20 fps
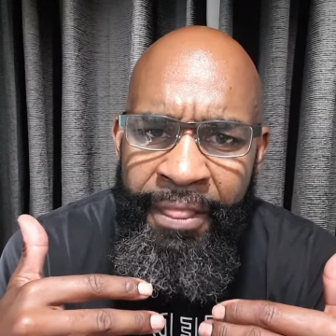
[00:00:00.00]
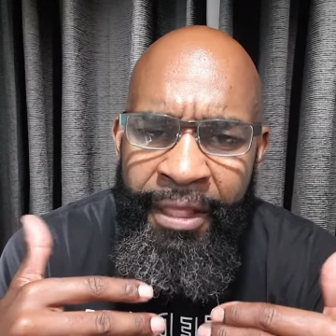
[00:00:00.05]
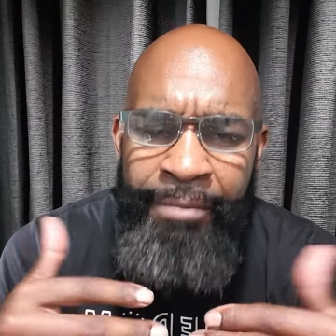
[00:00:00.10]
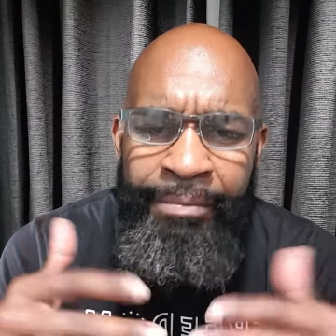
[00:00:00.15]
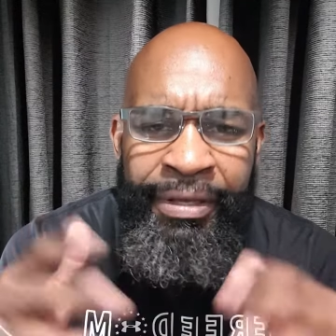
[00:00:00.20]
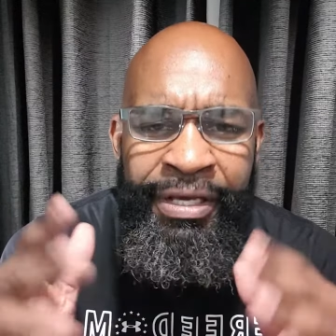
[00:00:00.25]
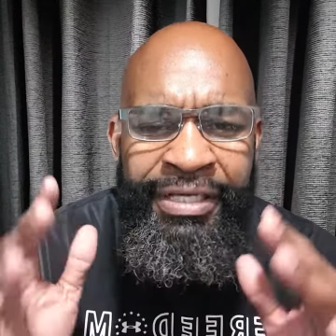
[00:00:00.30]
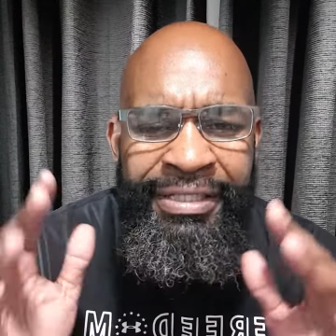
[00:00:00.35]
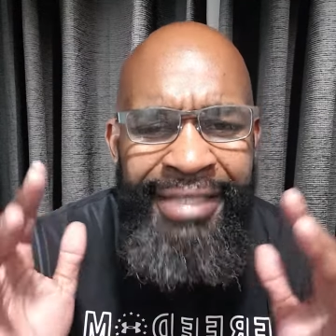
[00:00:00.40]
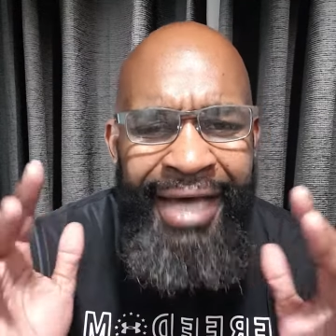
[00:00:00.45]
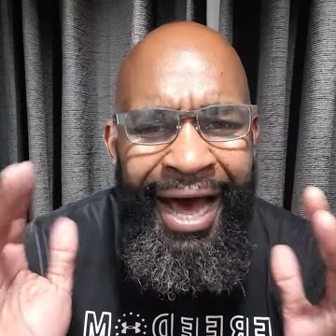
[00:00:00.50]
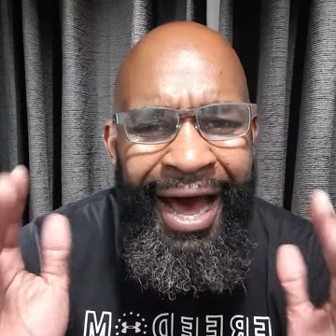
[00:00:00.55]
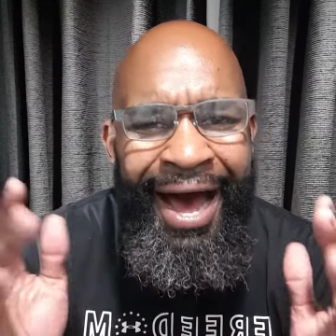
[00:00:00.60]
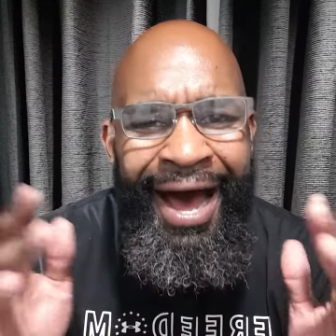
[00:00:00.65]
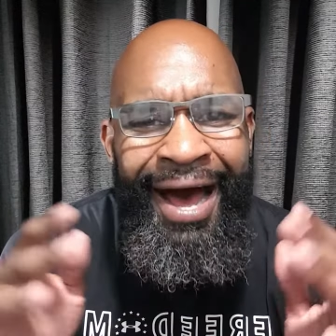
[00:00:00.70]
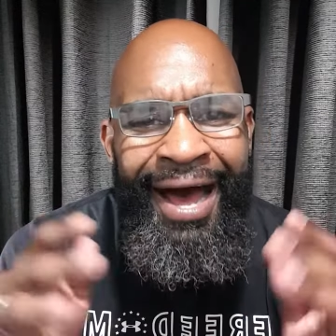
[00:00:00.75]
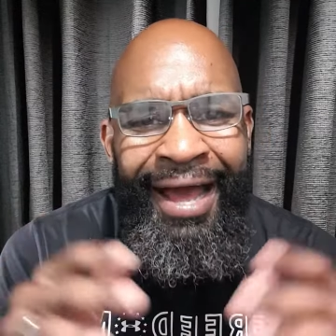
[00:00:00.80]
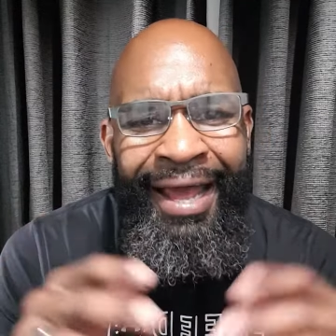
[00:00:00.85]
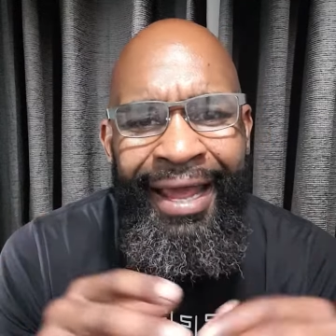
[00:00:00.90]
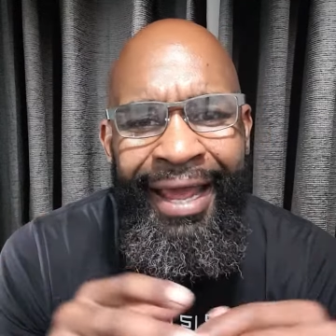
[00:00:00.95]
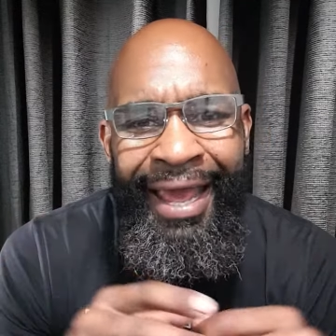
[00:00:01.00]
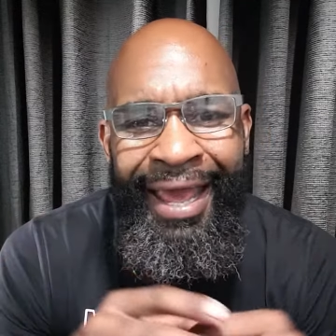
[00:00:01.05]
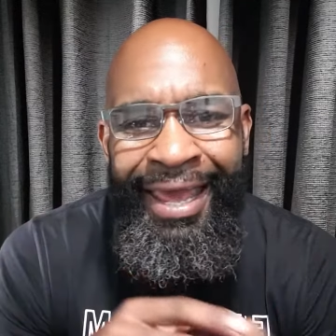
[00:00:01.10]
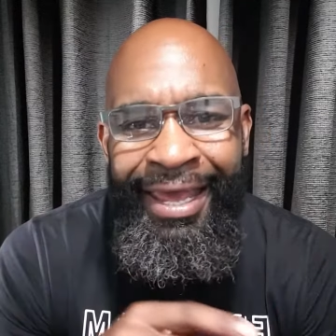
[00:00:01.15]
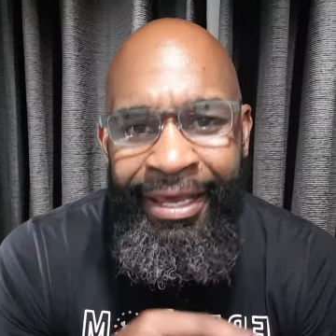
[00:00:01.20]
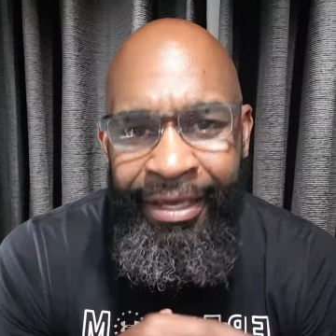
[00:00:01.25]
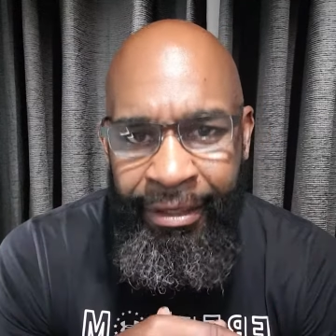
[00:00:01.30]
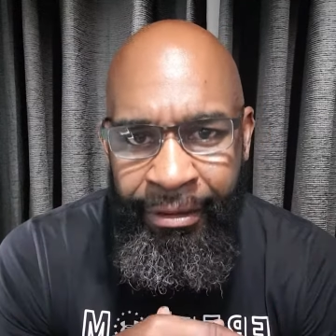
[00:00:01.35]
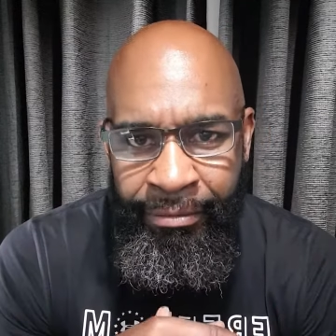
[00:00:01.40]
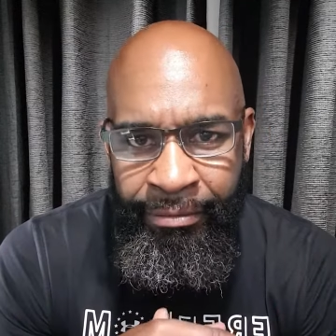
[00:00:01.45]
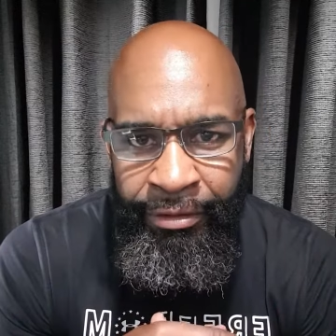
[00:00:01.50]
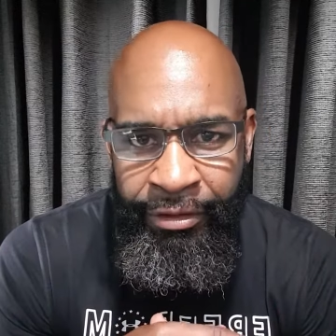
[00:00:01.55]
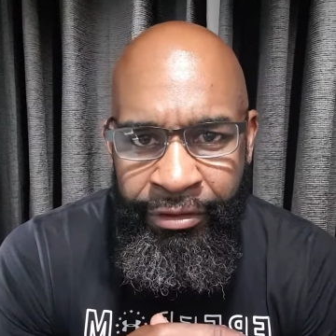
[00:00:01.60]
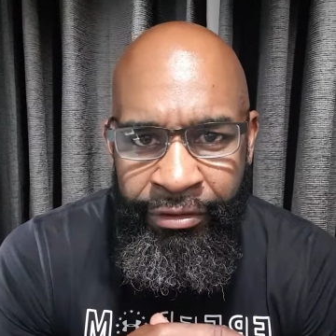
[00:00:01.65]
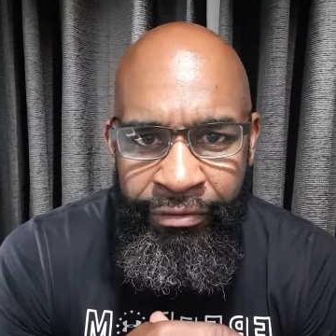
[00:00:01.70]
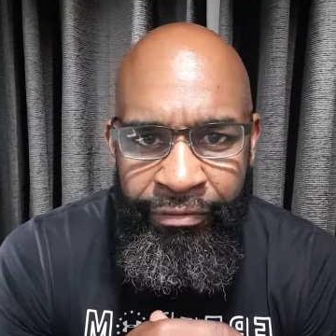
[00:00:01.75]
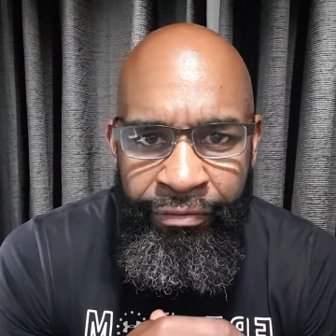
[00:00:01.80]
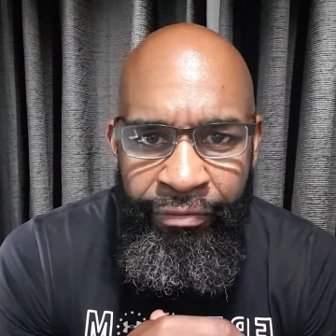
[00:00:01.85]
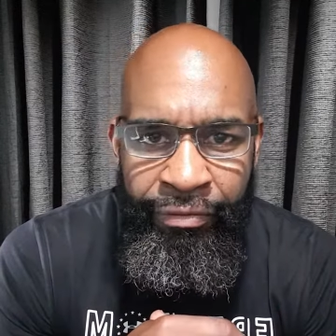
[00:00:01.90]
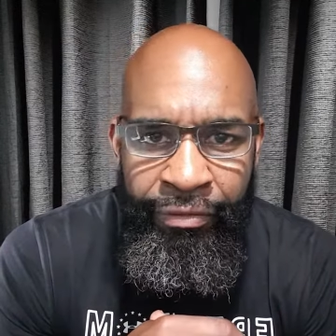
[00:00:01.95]
Because I am
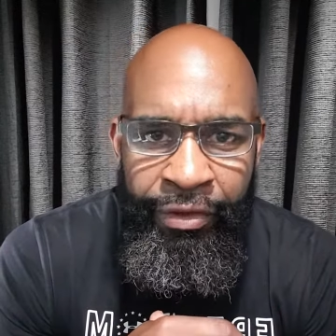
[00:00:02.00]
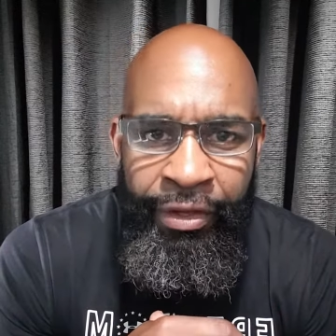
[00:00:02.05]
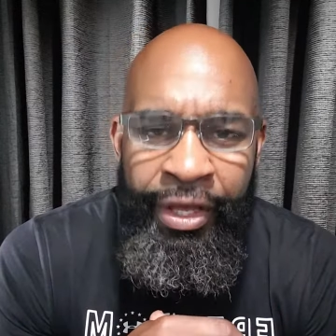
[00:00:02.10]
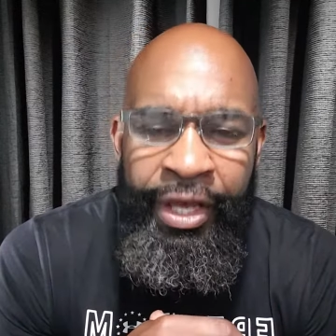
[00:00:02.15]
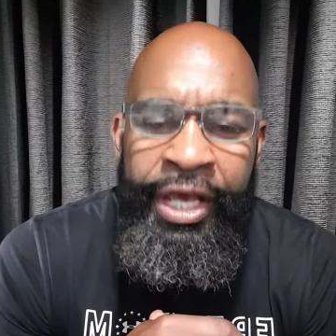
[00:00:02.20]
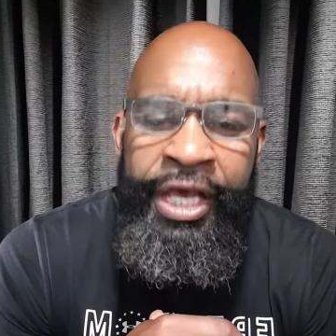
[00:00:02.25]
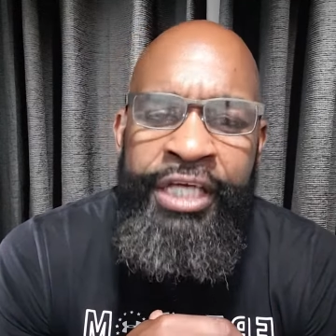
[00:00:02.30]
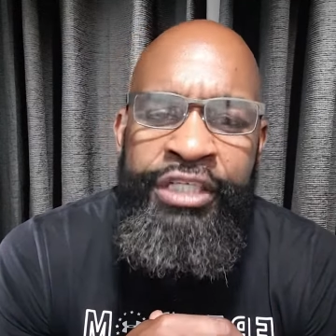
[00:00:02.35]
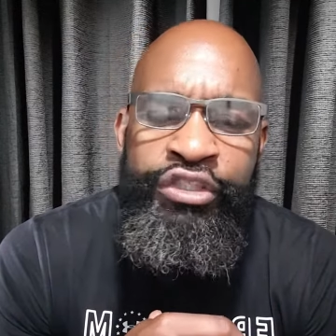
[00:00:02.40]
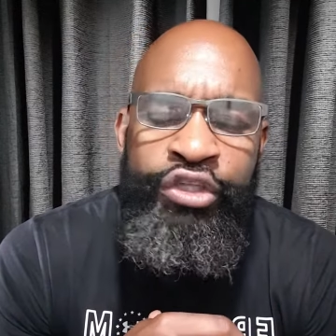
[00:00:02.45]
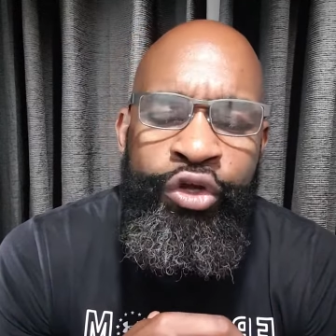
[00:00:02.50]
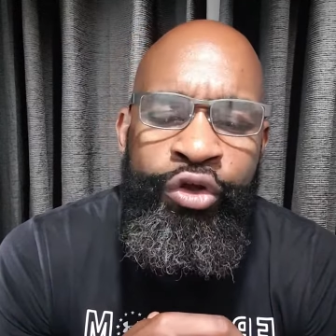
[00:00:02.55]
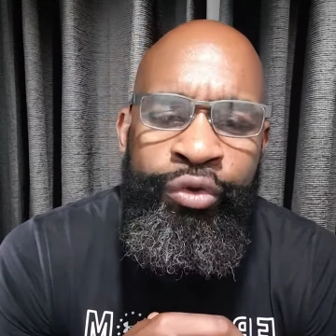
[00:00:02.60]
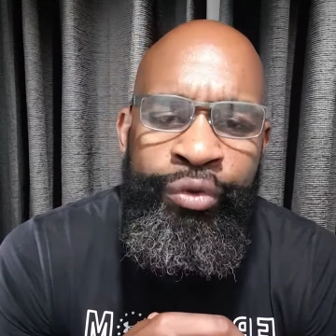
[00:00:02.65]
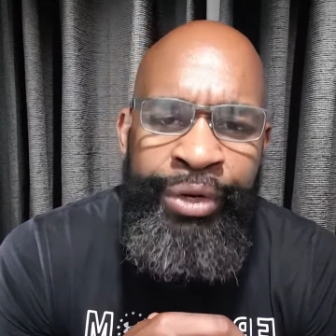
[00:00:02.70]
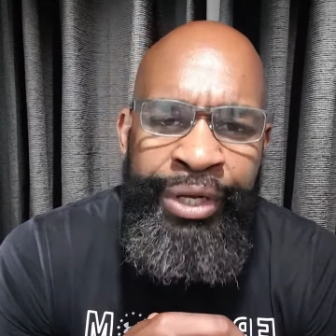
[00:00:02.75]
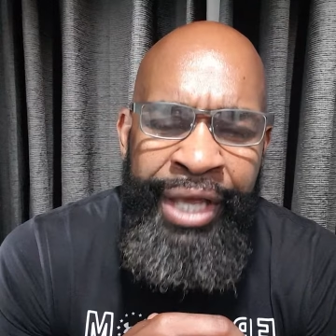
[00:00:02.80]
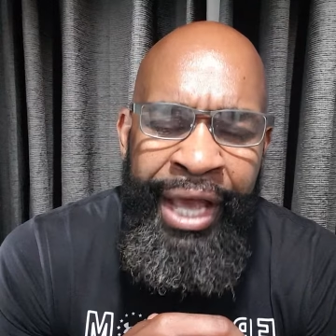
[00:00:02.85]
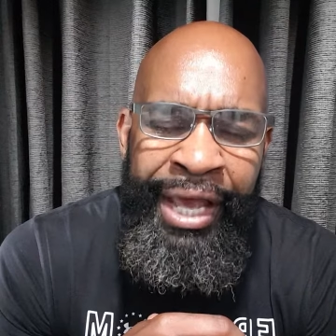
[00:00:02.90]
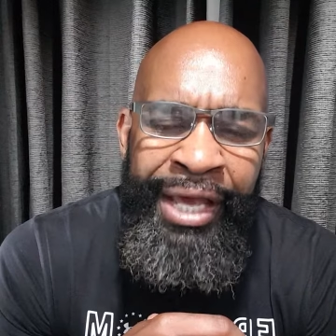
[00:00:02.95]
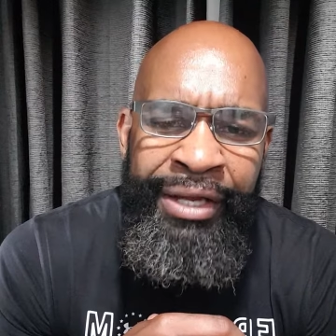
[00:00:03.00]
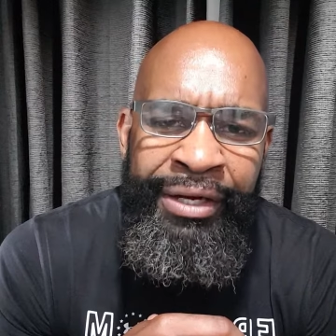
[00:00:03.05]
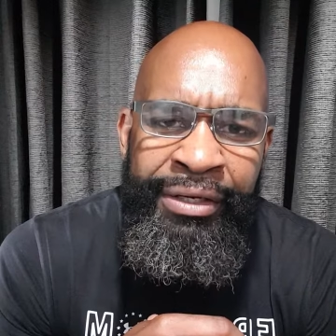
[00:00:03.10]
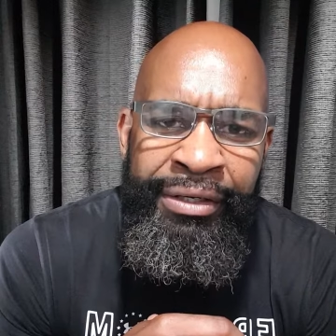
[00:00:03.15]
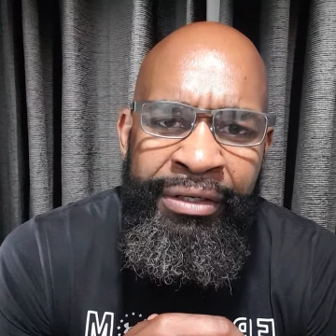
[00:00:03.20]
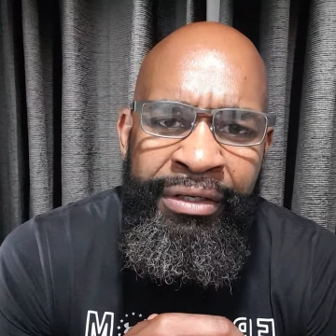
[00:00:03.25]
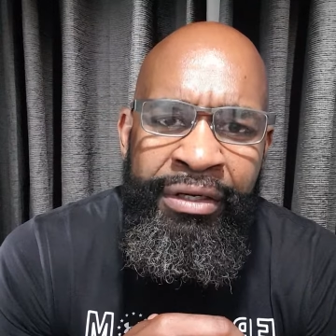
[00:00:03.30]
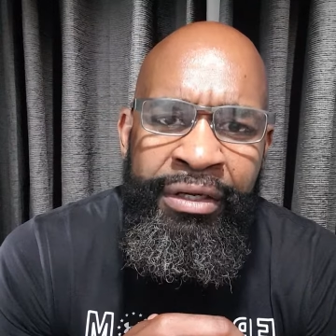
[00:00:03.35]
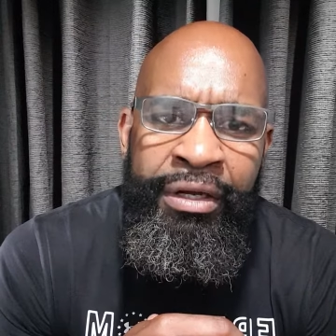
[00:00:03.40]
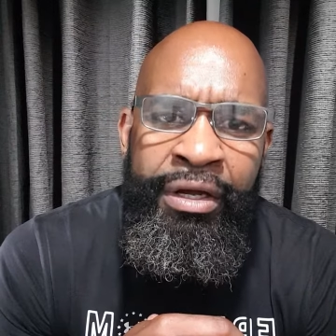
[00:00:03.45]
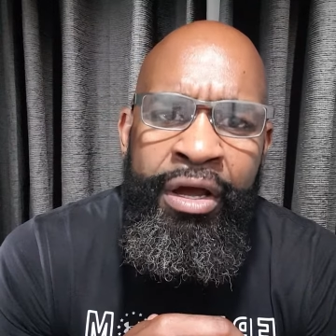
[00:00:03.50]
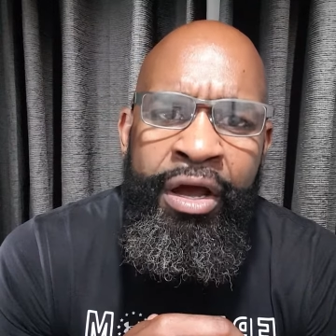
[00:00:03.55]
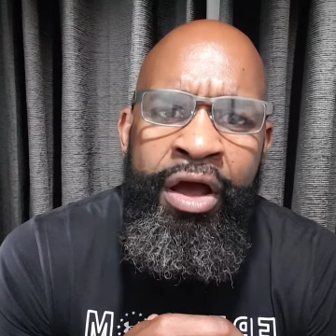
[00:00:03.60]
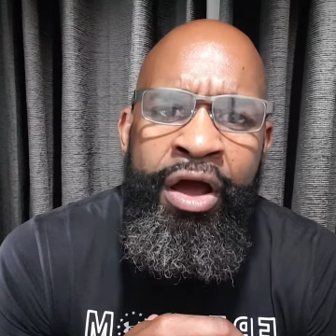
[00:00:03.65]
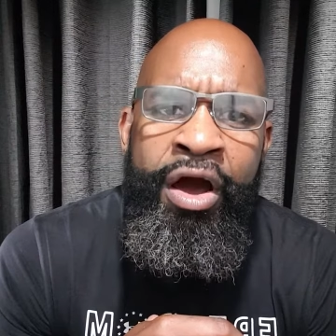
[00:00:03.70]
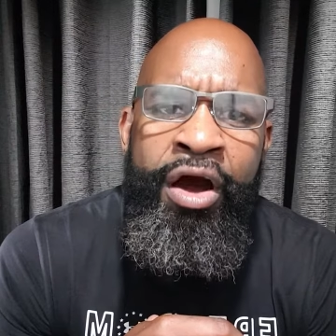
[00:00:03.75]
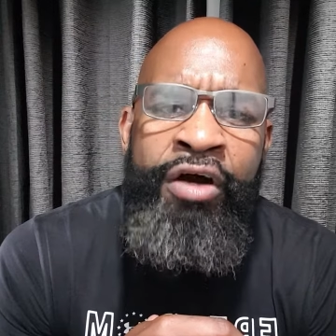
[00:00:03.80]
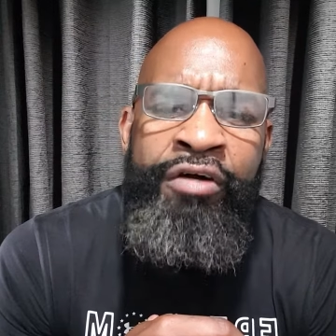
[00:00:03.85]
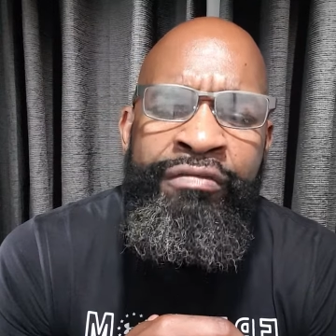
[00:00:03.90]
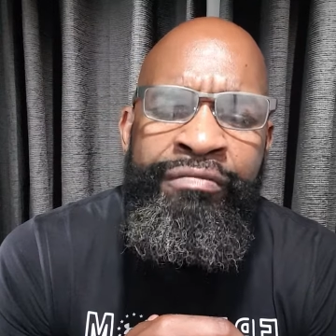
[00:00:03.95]
is the creator
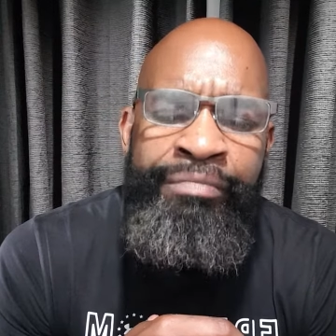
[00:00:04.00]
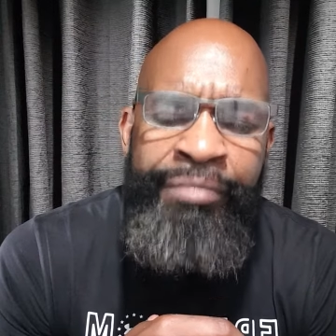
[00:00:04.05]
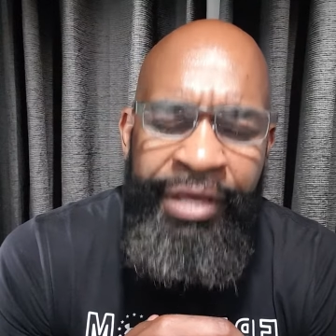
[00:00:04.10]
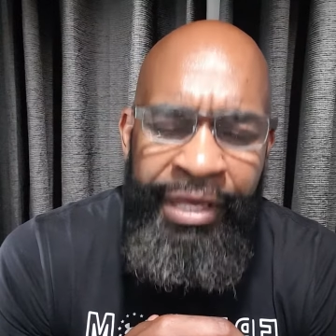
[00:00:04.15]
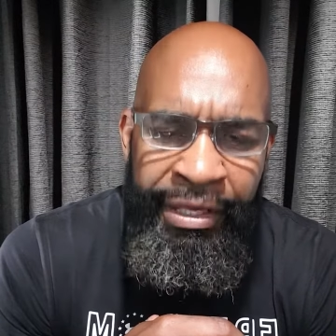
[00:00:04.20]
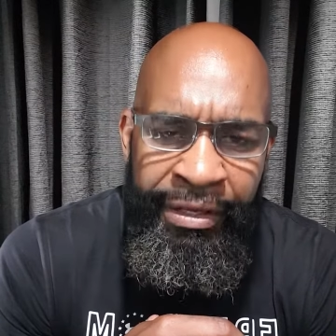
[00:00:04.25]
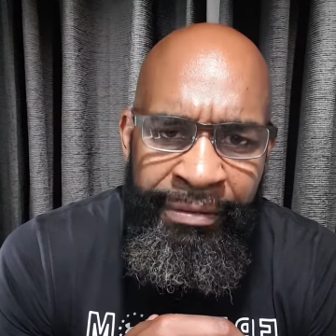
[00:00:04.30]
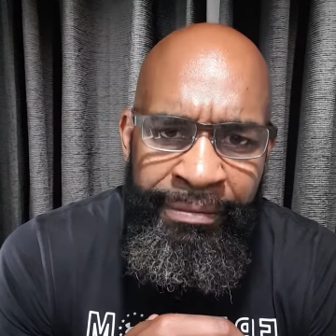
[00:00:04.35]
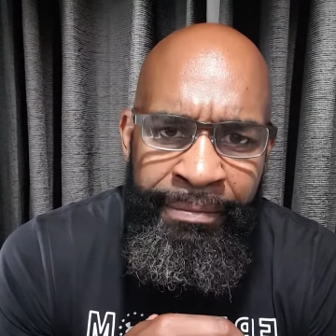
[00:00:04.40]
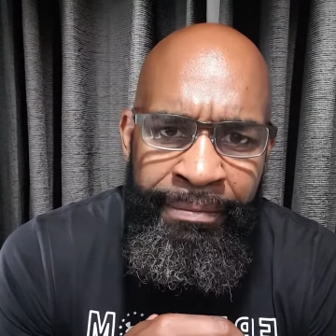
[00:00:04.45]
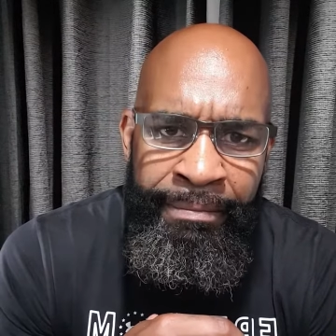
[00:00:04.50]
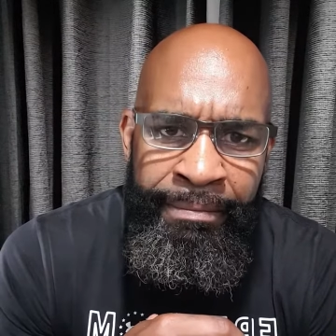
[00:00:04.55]
of me.